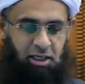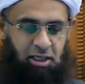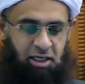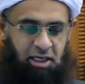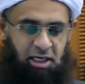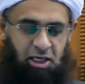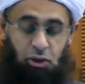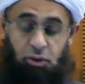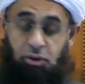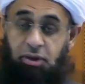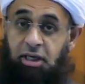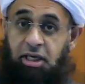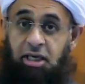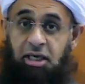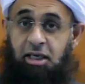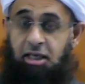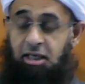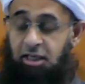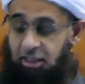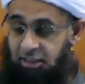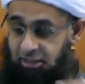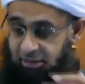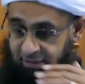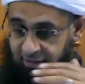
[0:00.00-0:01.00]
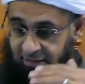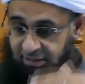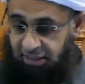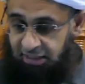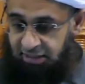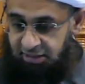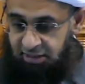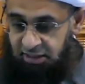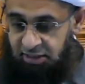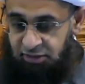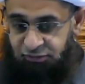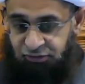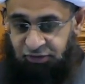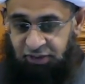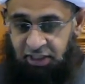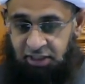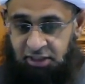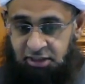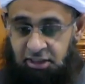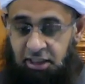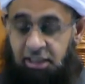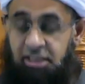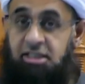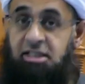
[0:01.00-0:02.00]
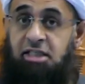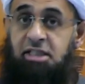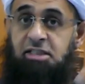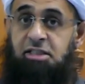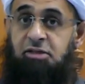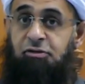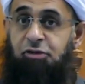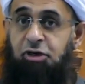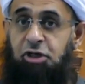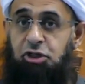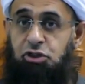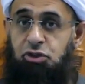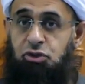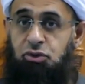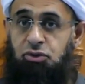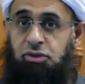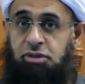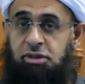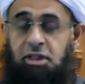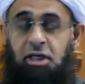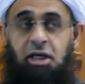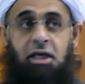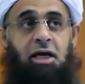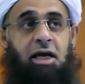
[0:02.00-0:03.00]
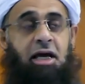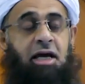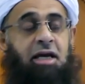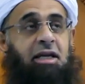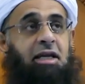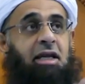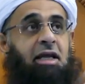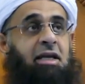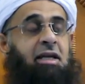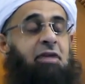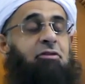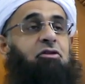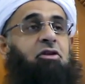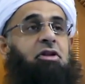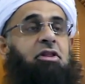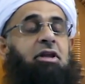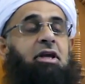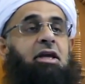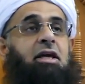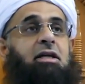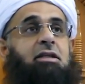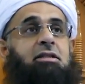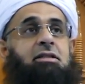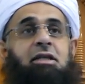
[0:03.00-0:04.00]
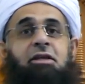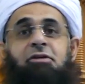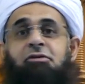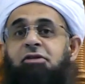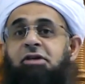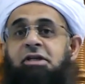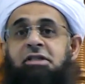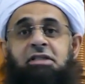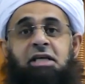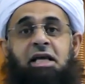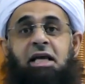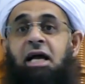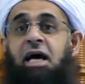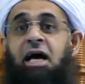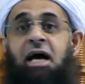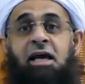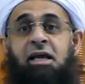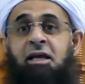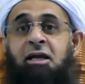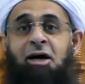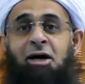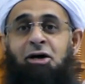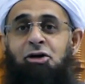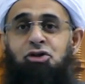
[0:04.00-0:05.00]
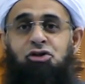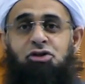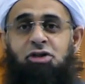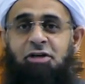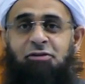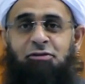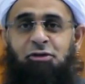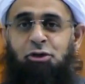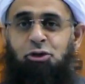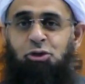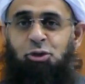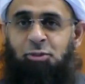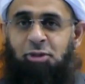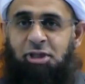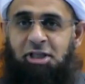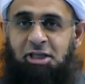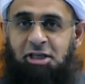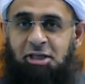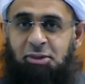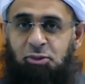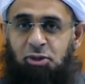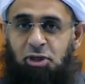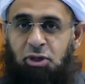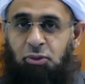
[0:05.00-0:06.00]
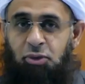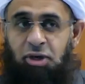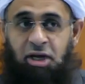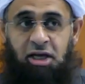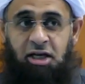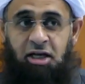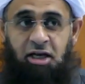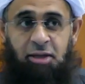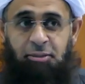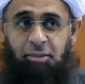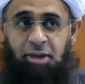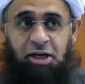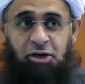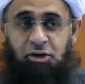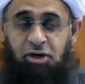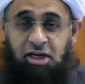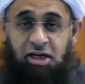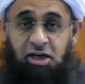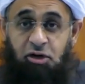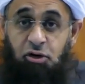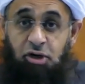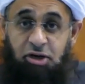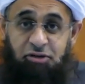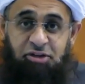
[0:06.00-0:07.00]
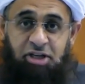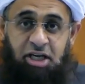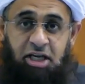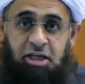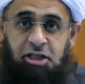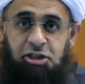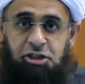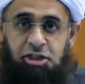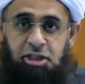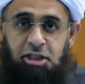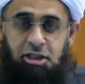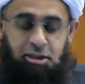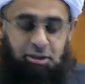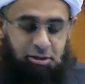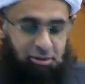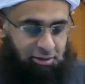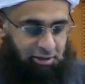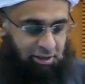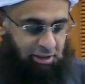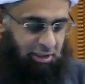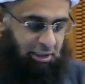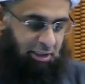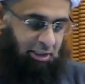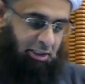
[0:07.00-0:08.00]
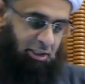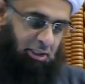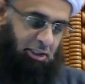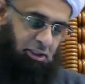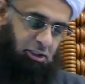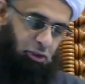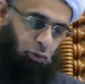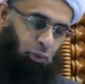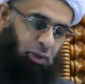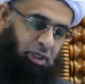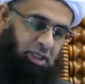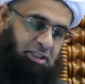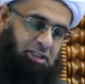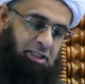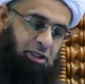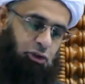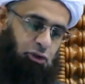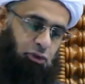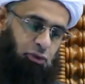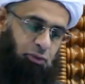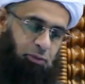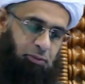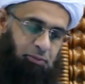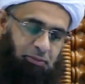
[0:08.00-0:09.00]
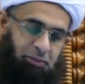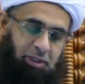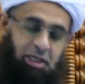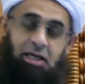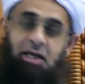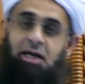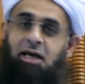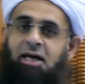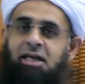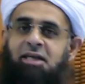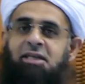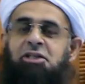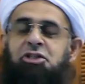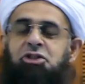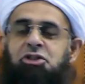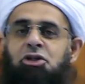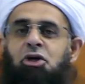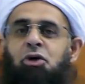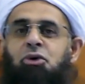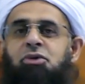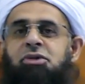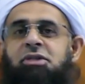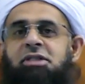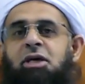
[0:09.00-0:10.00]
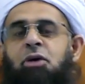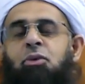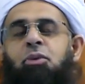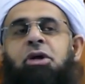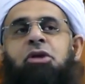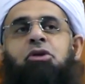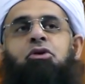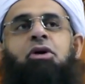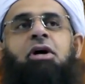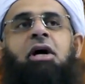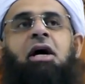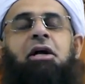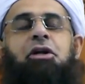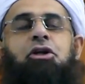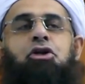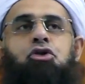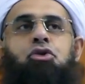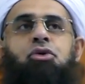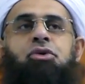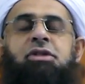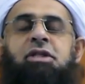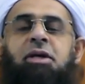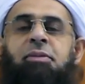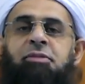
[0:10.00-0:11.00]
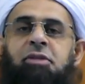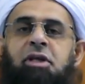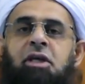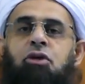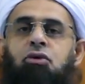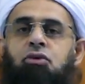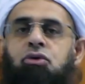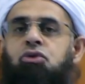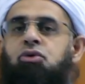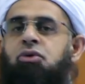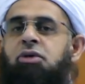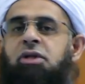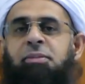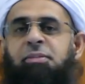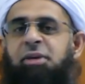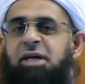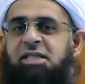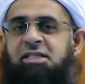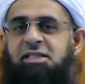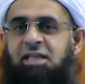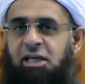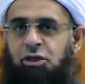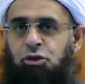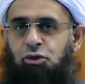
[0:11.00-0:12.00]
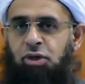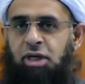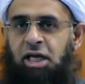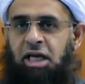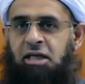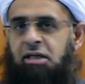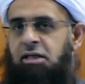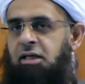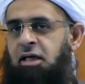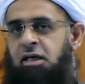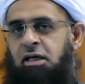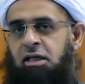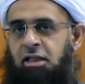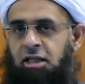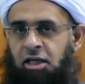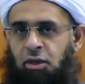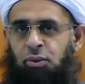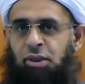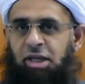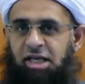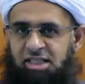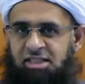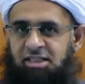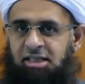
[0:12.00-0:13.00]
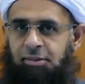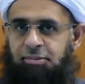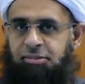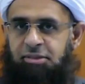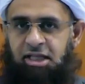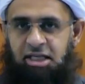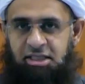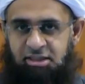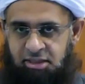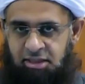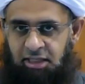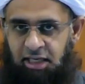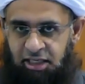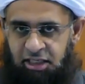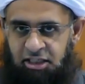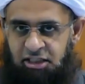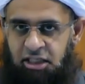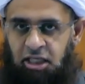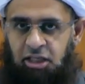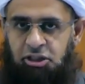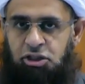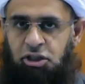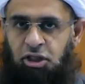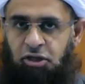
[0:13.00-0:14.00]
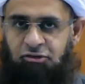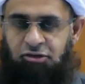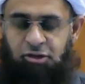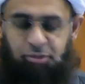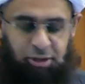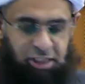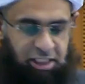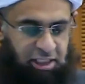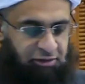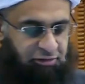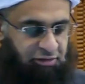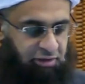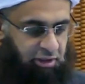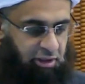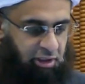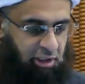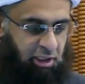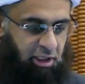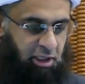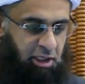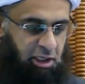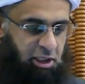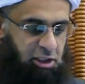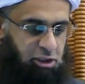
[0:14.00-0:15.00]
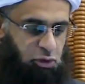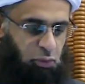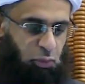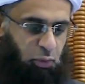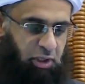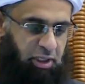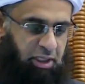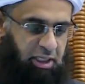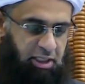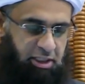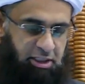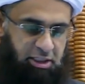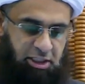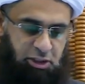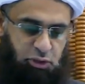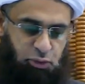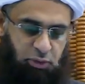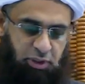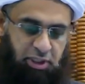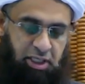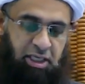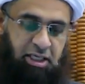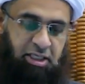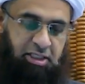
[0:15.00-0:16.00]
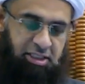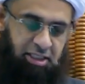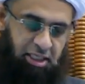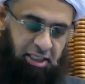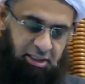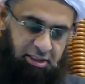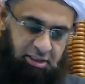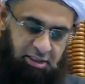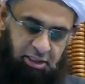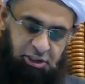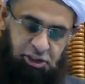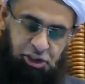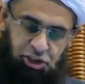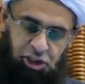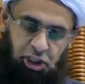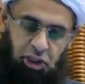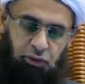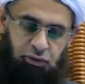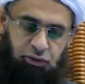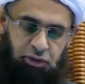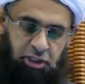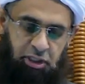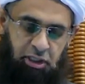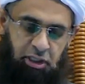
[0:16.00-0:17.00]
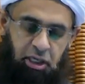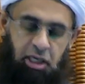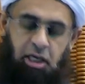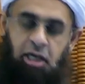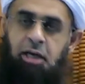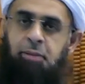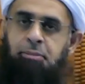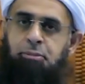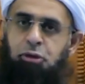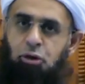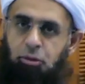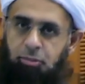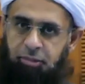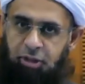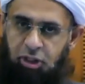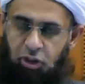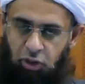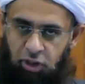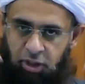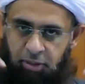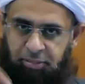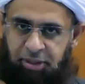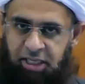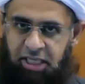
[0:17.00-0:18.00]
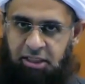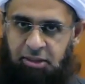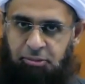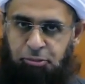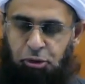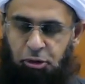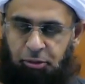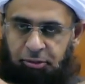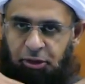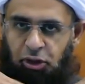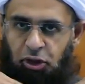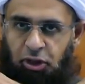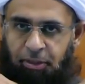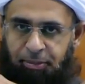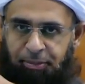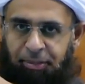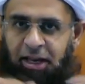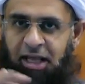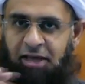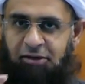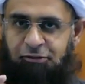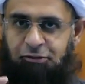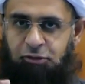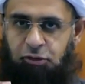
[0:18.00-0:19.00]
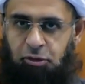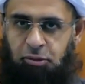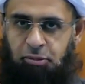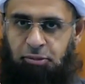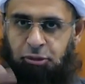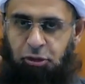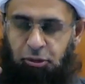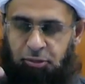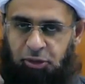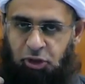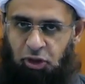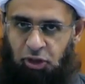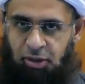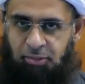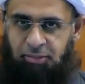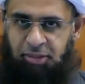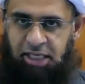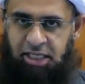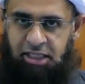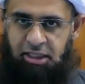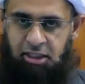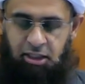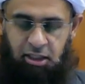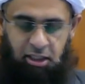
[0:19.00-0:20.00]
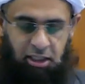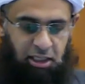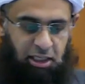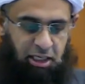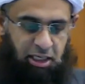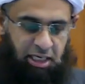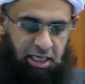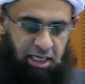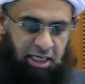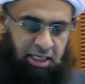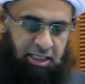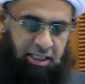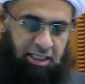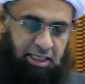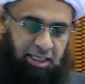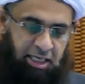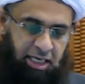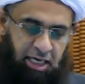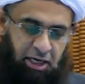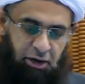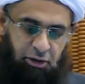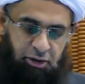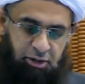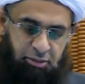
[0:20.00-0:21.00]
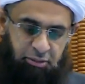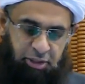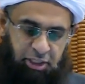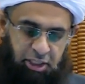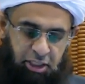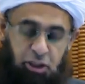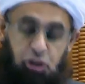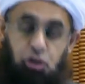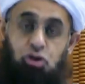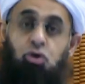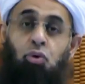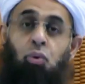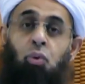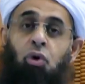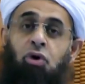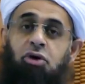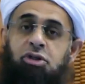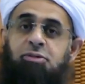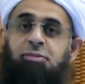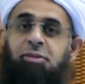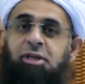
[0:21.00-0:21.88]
Now, he sees this verse, he sees the virtues and everything else, and he feels like, I can't travel to Medina Munawwara, I can't migrate, I don't have the energy. So what does he do? And this shows that when you can't do something, you do the best that you can, and Allah will accept. That's the intention of the believer. So what he does, well, he tells his children, put me on a bed, put me on a platform, put me on a bed, and carry me towards